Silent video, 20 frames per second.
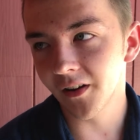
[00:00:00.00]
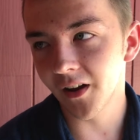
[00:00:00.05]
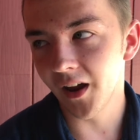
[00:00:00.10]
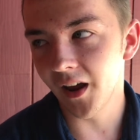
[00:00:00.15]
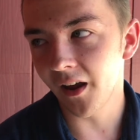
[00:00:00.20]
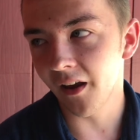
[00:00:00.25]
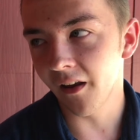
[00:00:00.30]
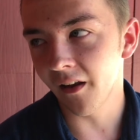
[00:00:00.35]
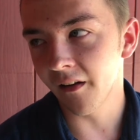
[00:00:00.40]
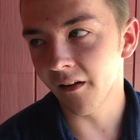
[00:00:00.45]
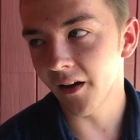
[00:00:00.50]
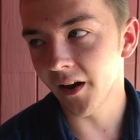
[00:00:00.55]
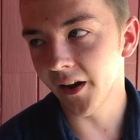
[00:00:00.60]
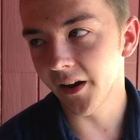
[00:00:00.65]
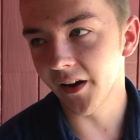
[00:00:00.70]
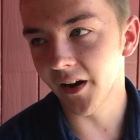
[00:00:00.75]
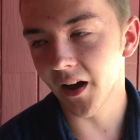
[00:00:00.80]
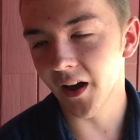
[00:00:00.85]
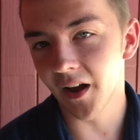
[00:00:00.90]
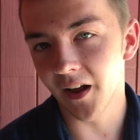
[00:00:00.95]
And I
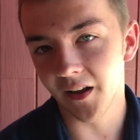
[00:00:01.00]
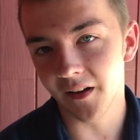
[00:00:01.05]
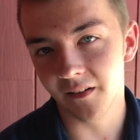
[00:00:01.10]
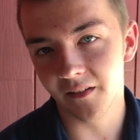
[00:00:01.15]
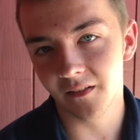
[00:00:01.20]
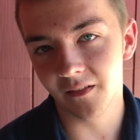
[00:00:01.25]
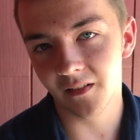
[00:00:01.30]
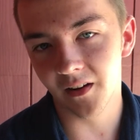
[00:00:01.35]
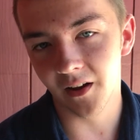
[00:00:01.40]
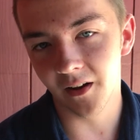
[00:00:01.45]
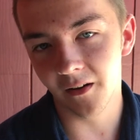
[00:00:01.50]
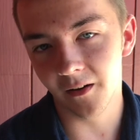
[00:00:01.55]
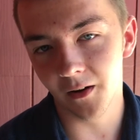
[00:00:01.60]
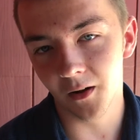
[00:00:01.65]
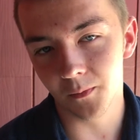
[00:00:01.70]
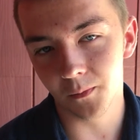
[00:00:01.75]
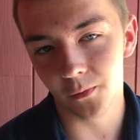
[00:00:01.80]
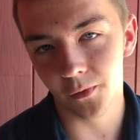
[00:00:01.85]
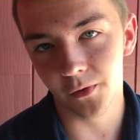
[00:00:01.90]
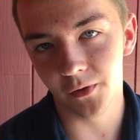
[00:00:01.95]
ended
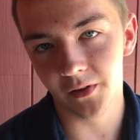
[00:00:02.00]
up